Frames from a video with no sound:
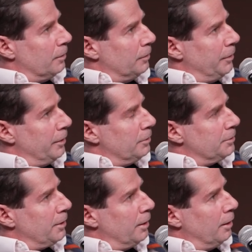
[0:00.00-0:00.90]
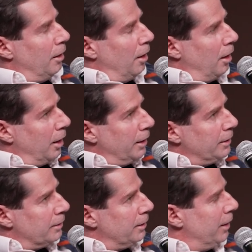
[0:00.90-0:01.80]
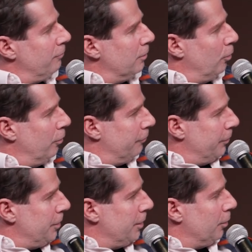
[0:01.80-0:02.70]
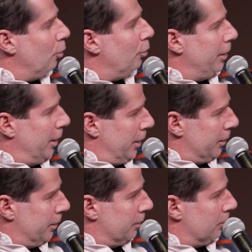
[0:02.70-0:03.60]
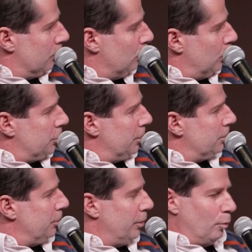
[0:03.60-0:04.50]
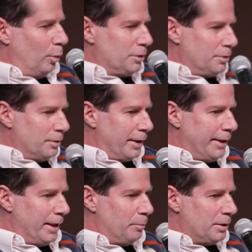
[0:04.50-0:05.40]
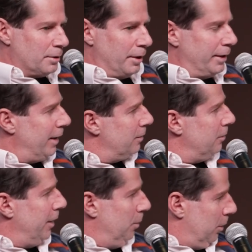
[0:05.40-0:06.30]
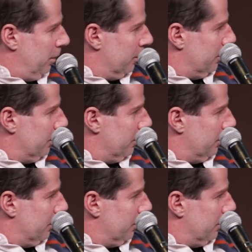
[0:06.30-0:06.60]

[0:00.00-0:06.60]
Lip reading: there is a higher level of reading going on, which is, what's the dynamics like at the table?